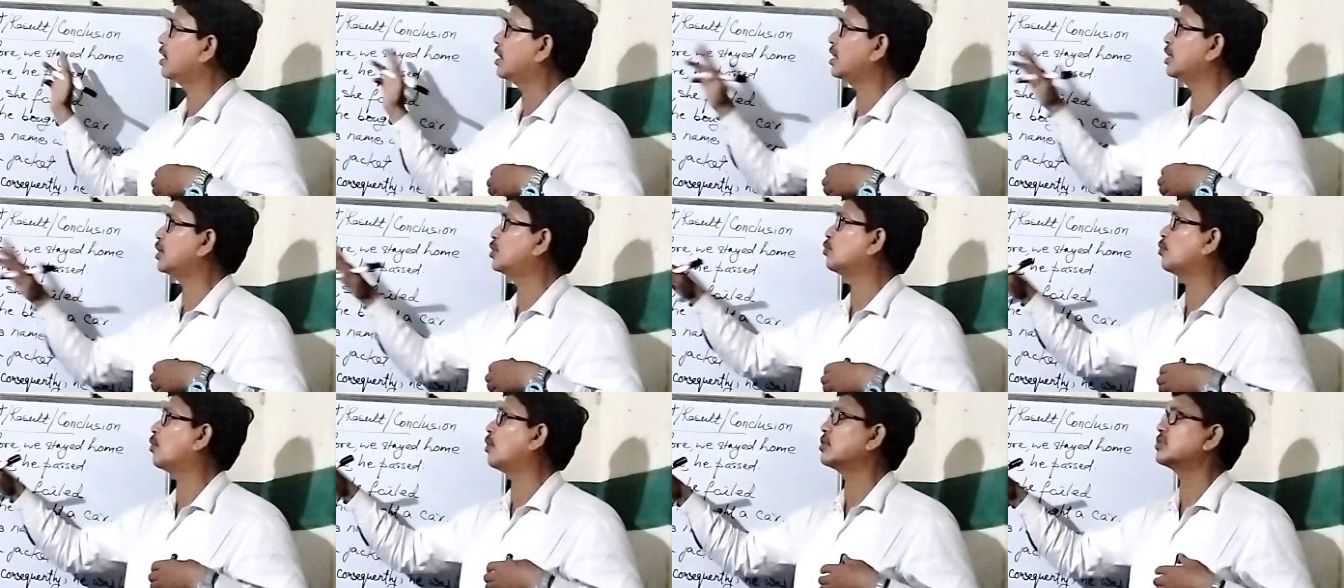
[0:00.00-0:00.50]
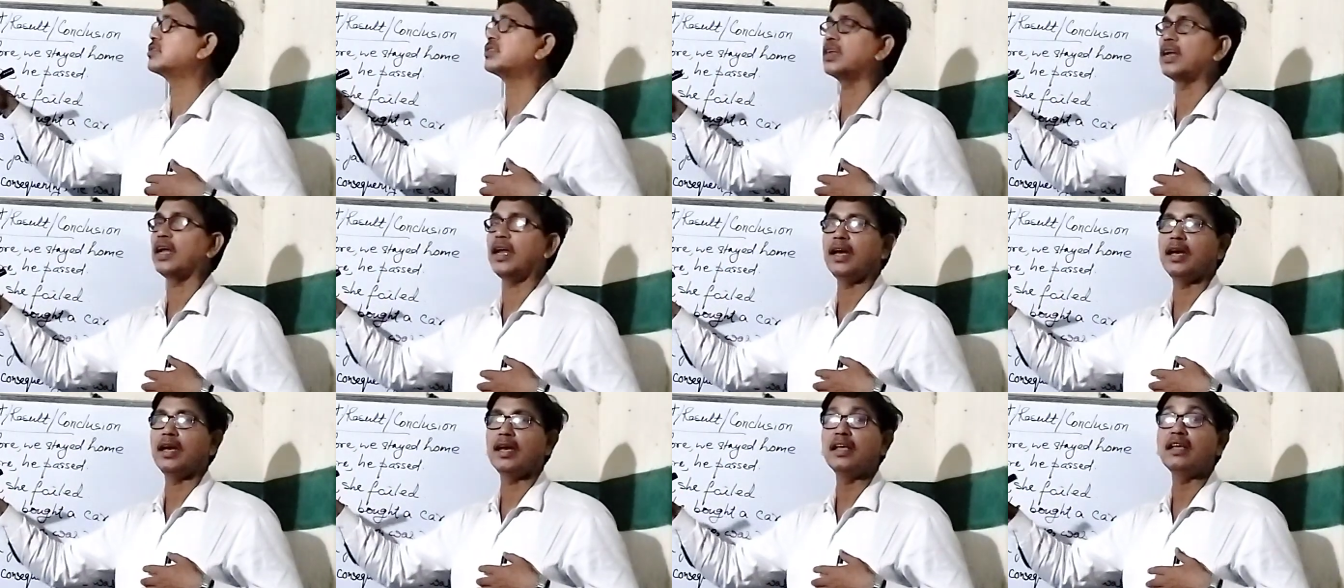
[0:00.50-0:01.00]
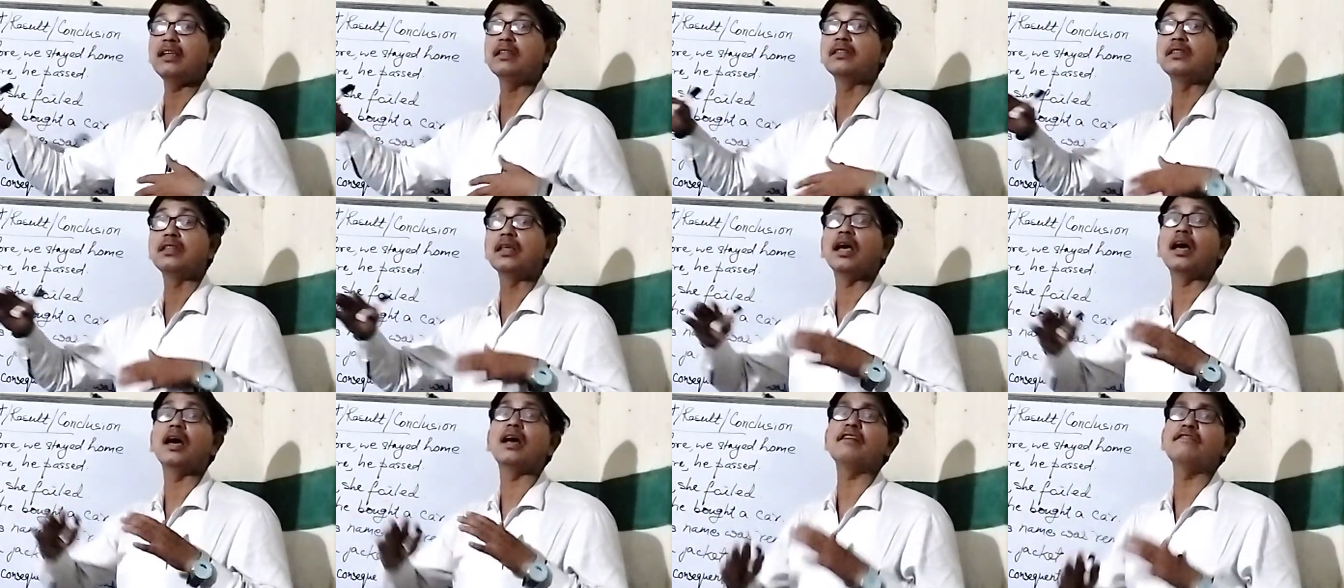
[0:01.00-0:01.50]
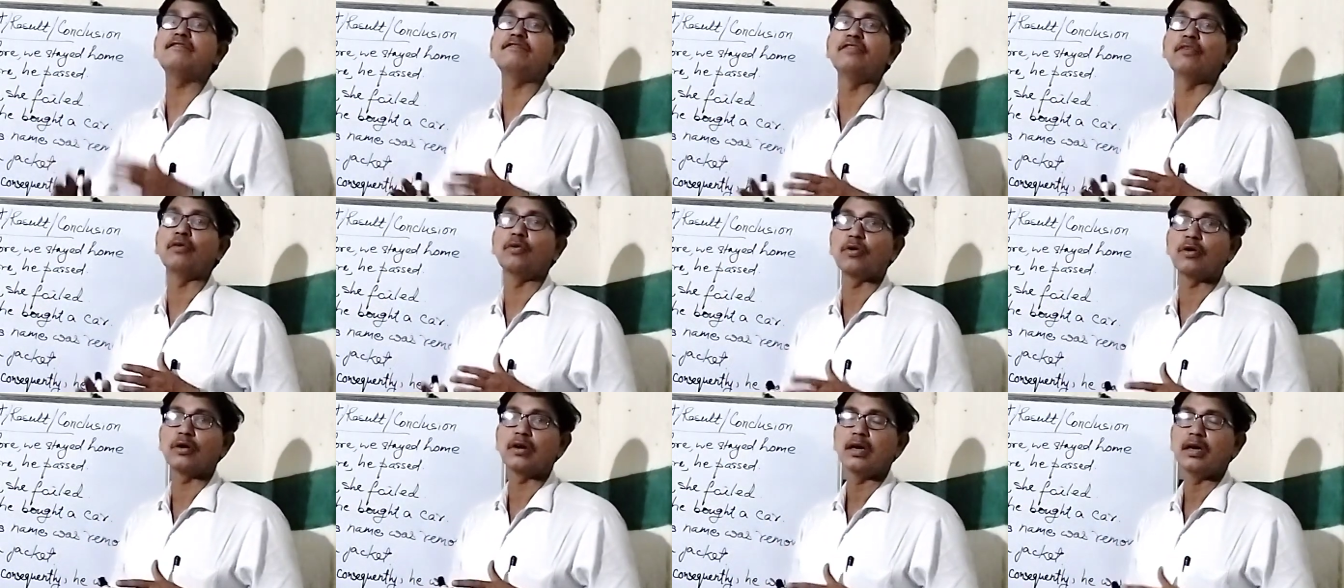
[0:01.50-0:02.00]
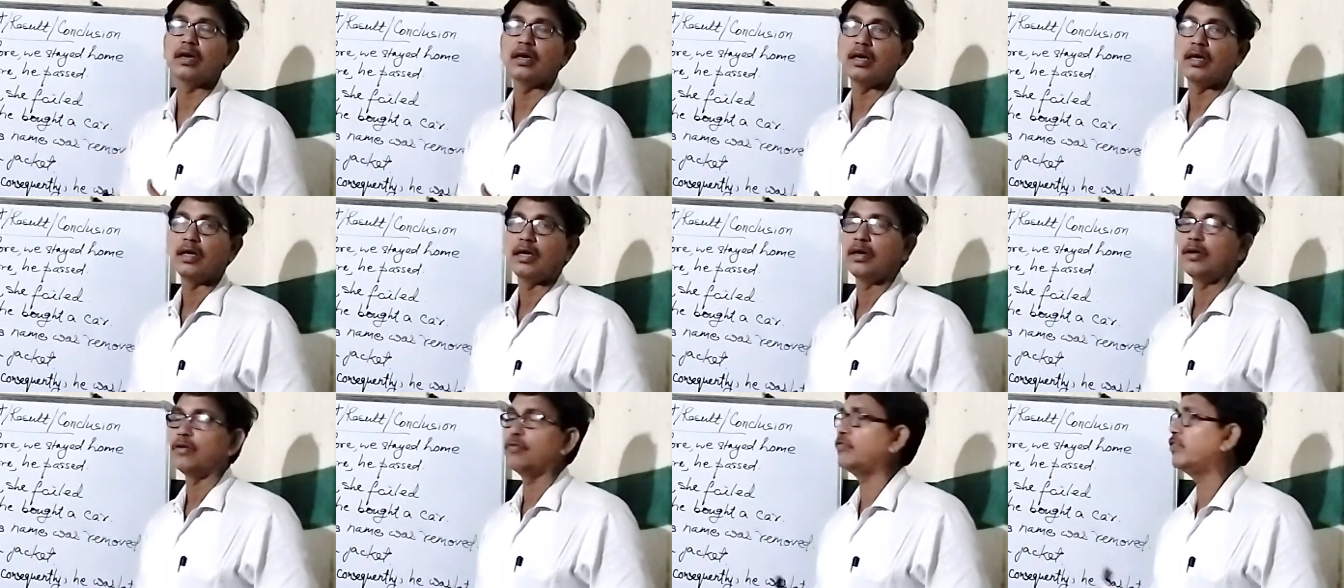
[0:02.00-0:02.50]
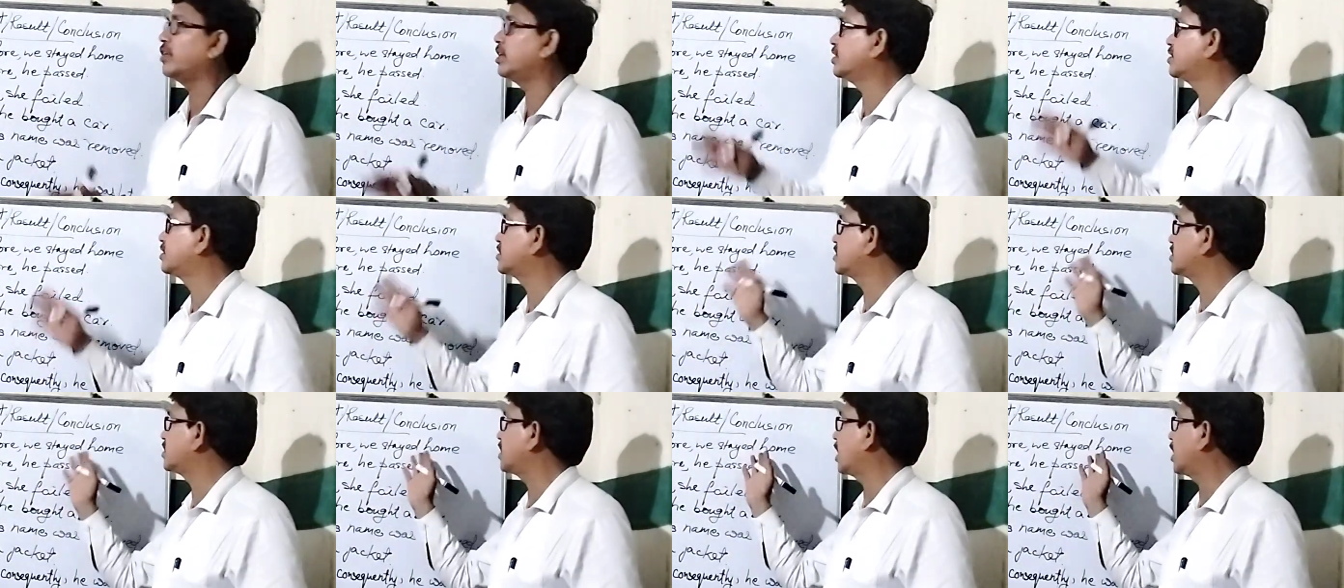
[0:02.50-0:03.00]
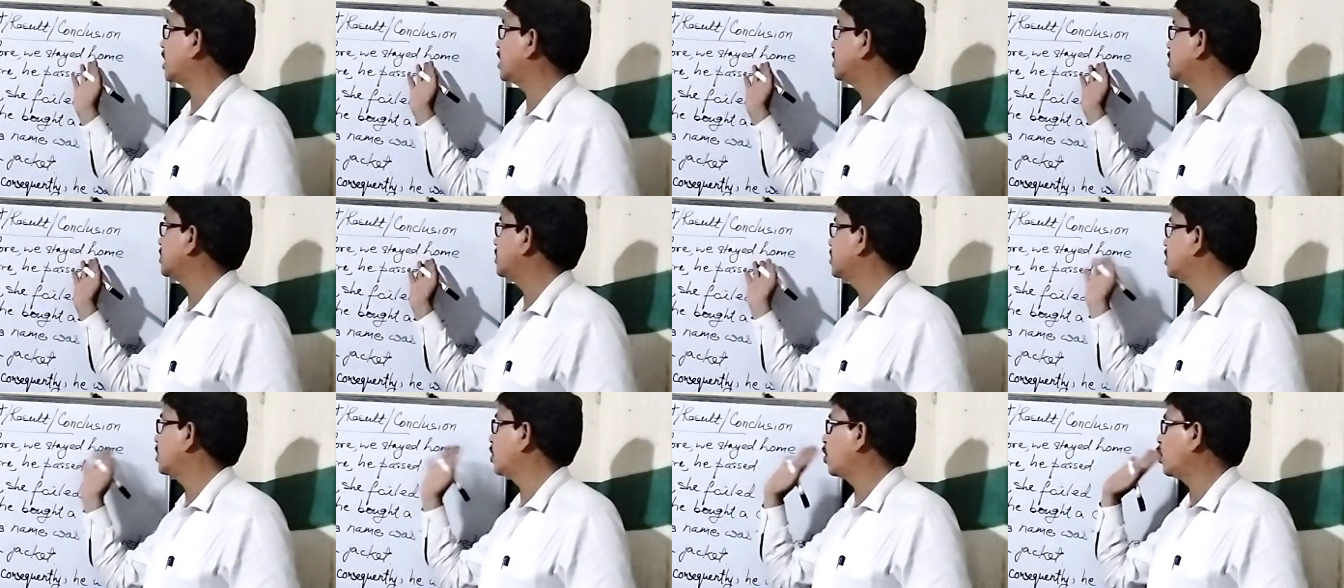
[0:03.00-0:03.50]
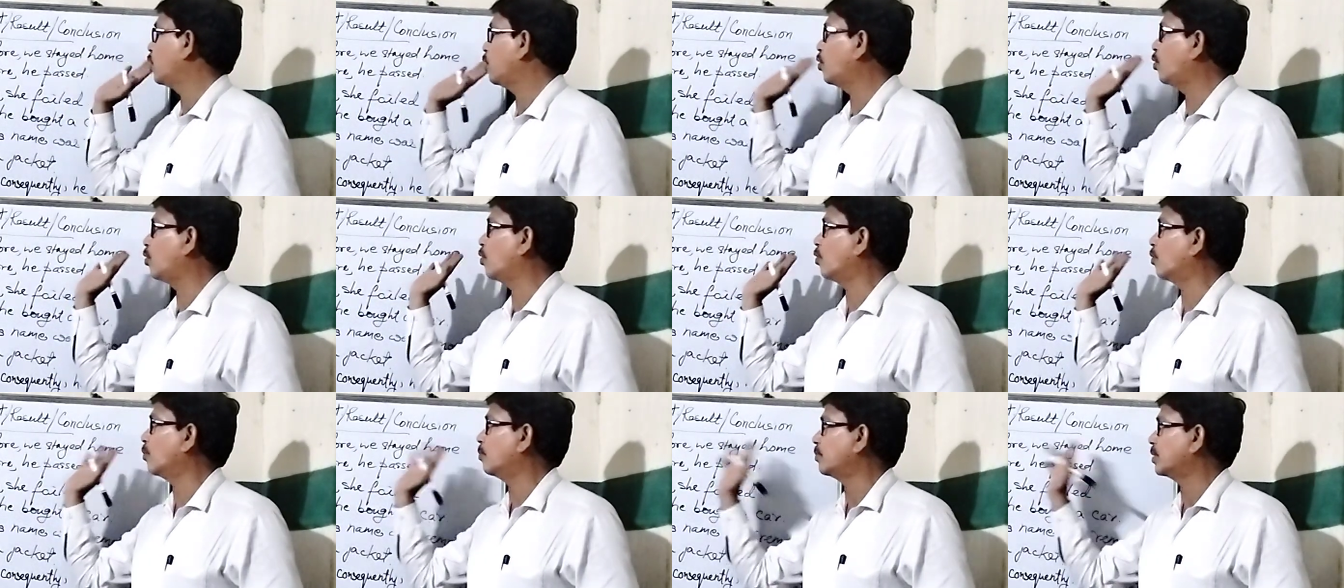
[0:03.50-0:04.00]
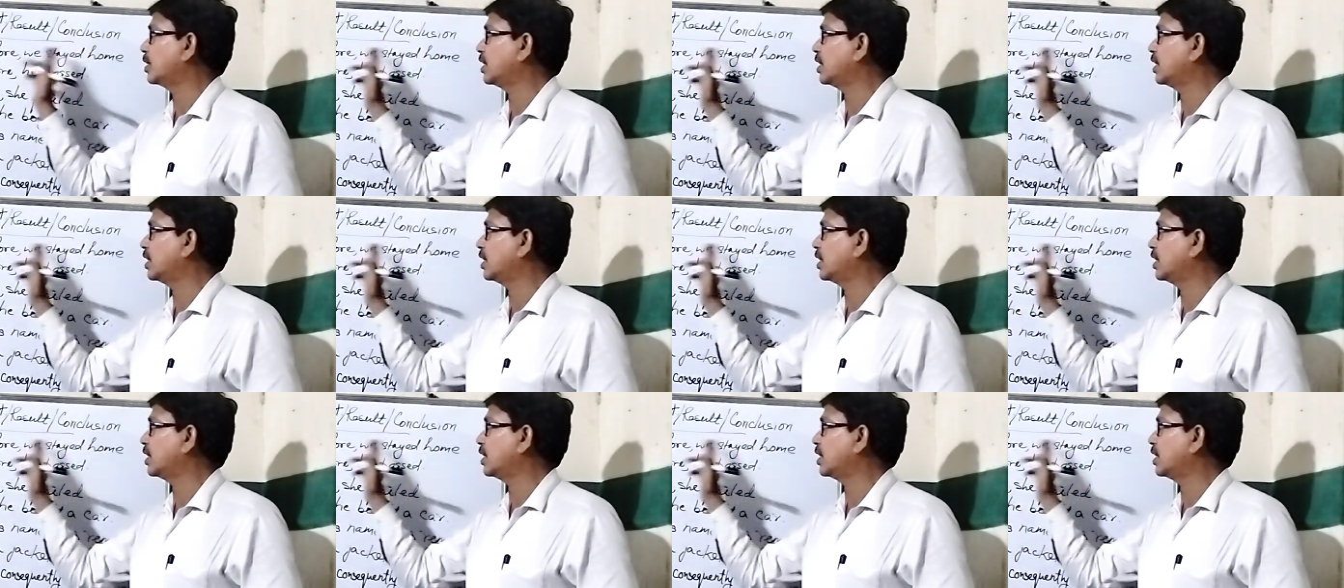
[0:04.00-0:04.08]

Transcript: It was raining, therefore we stayed home.